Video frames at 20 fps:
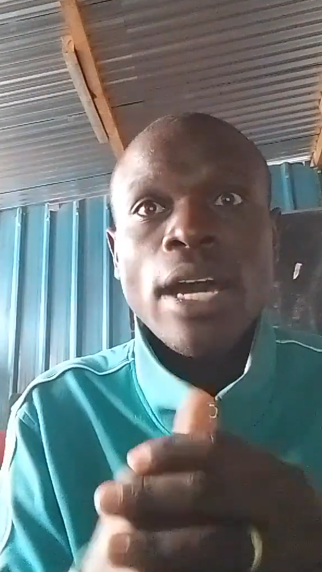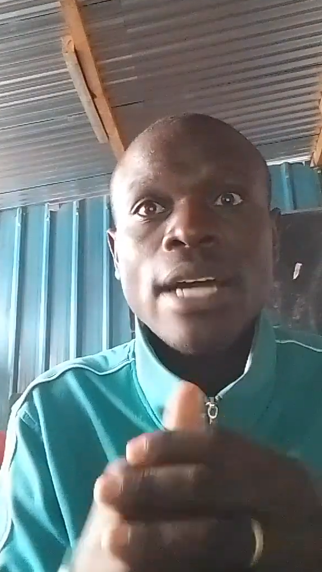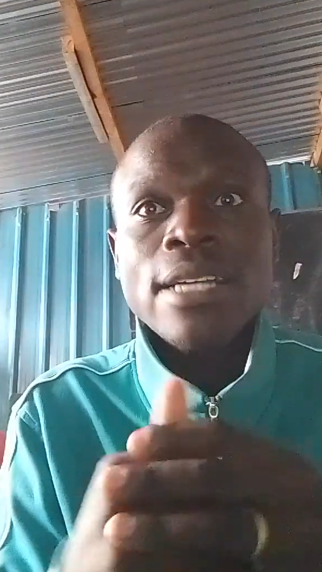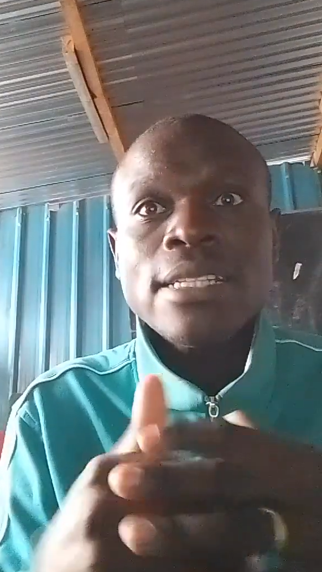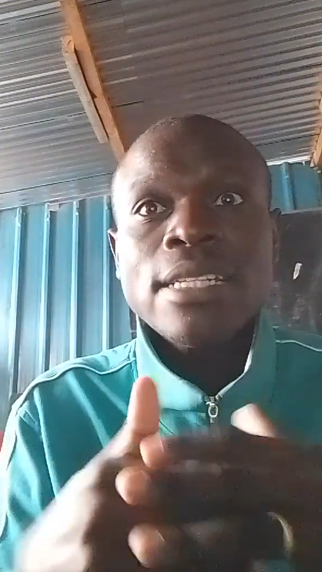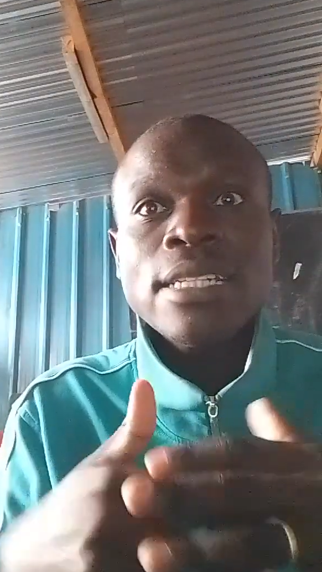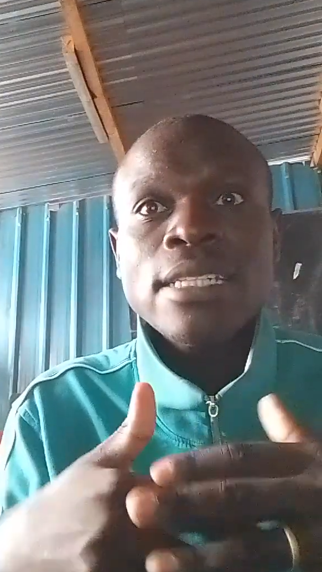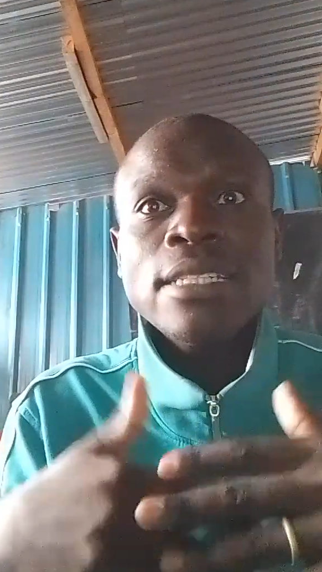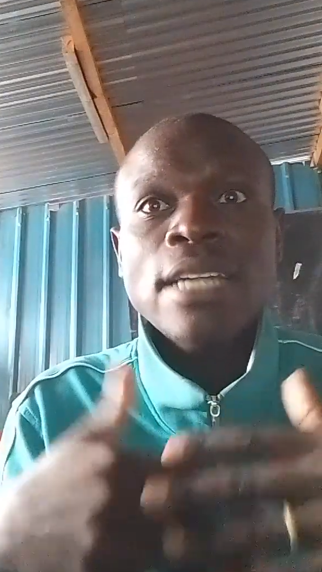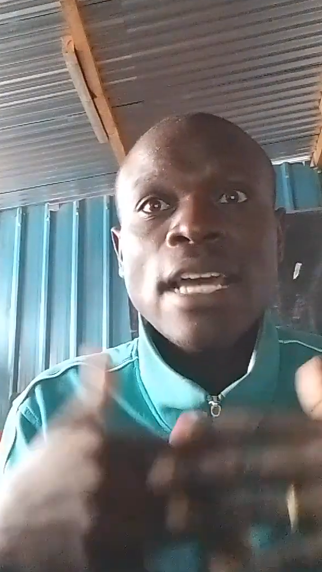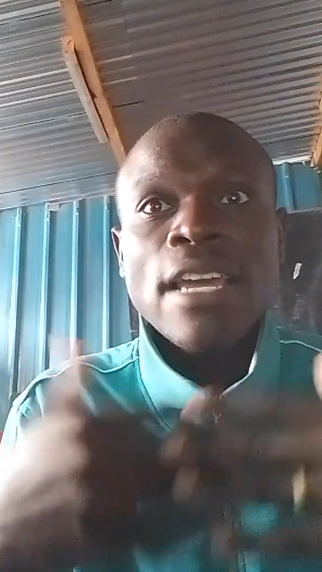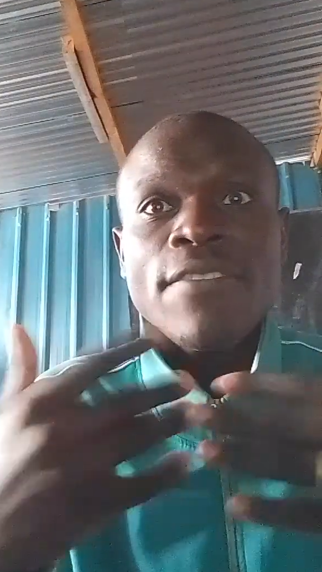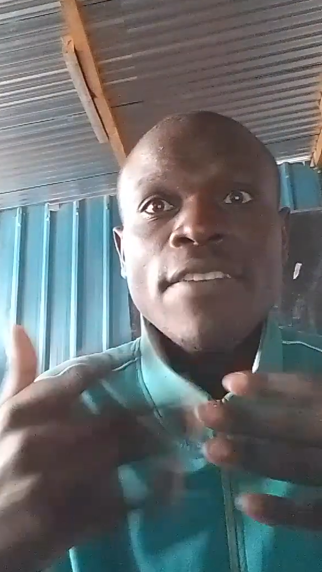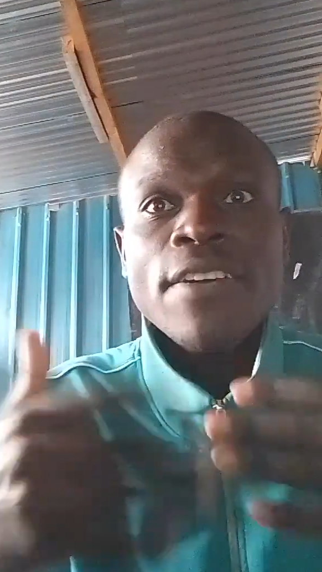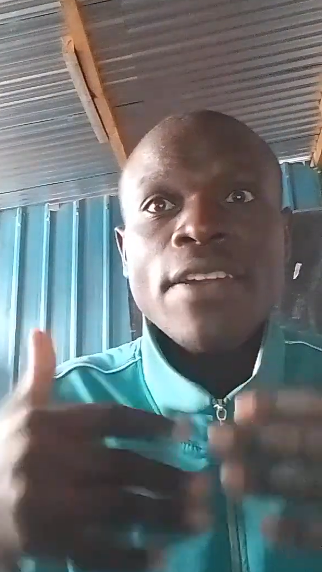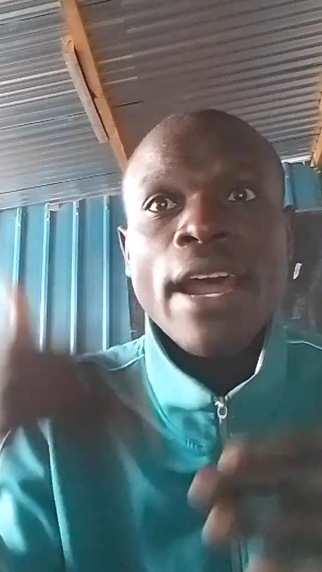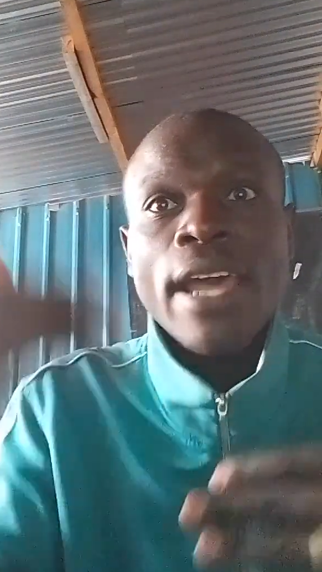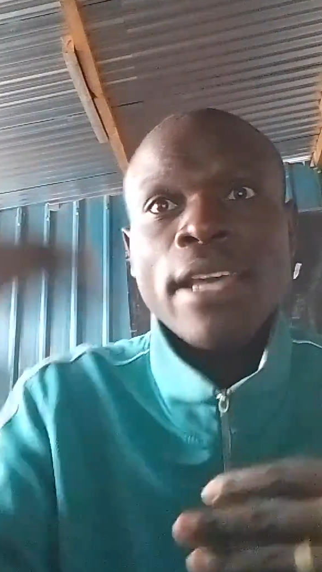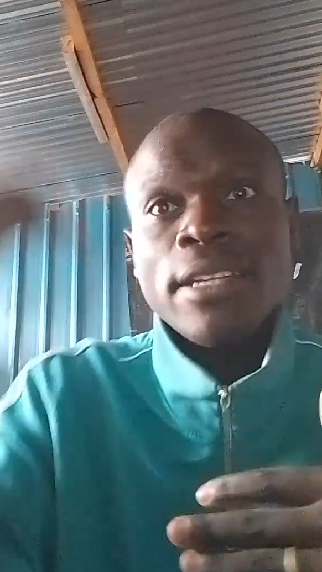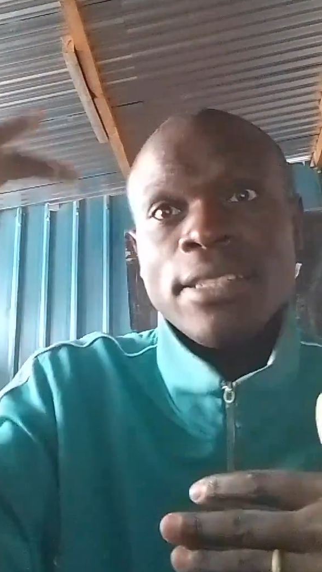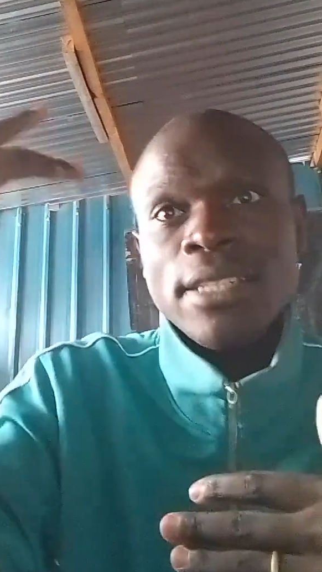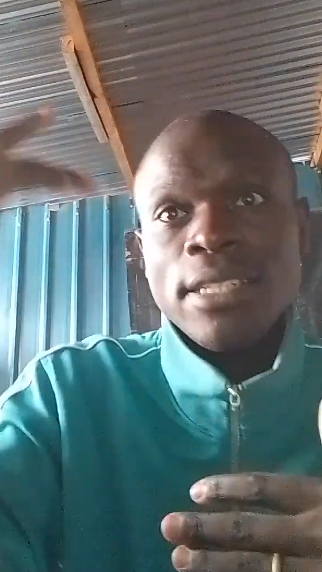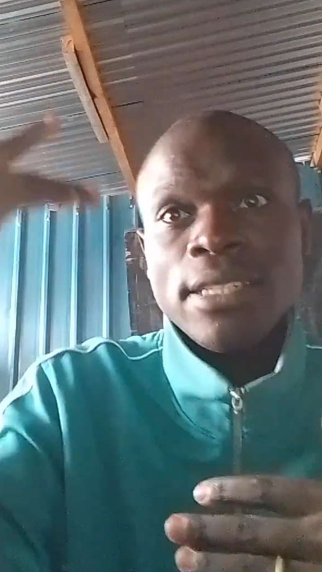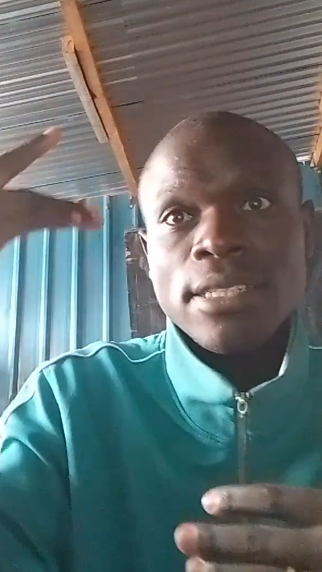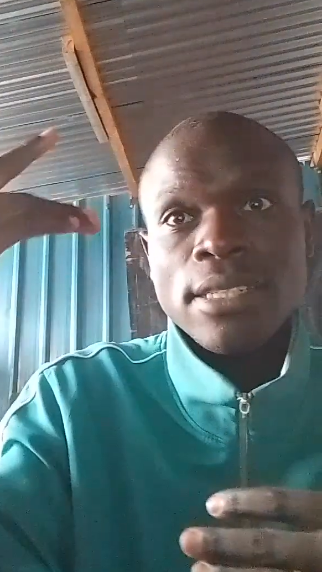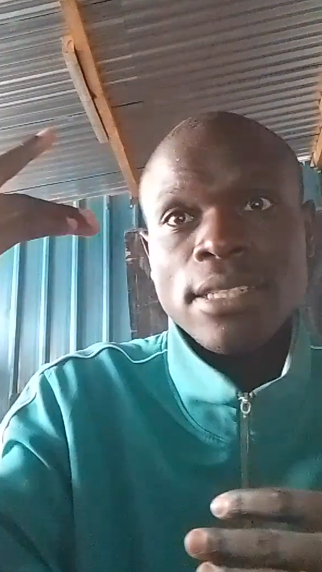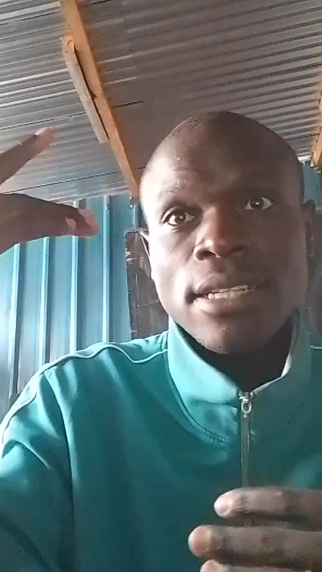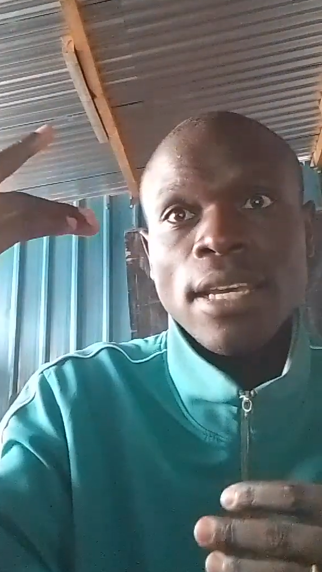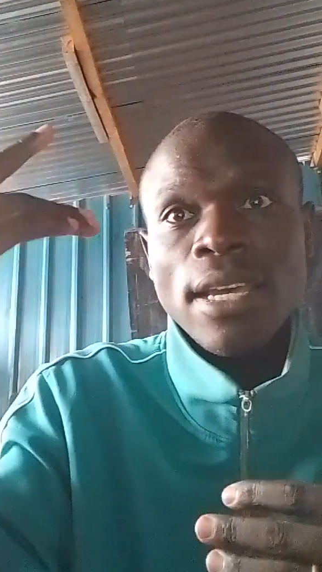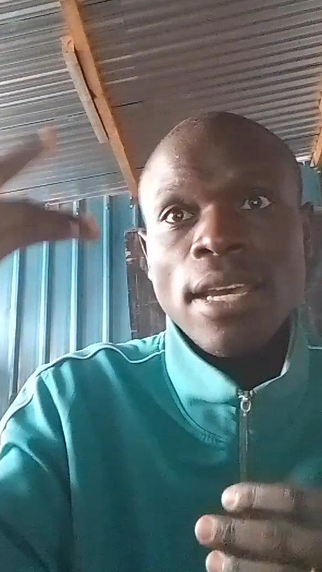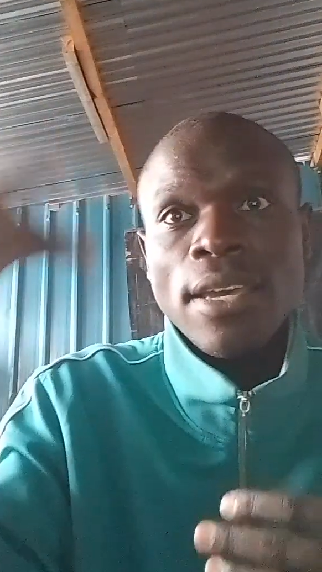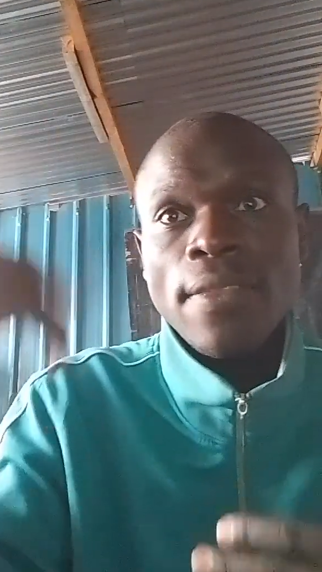as the diver rises,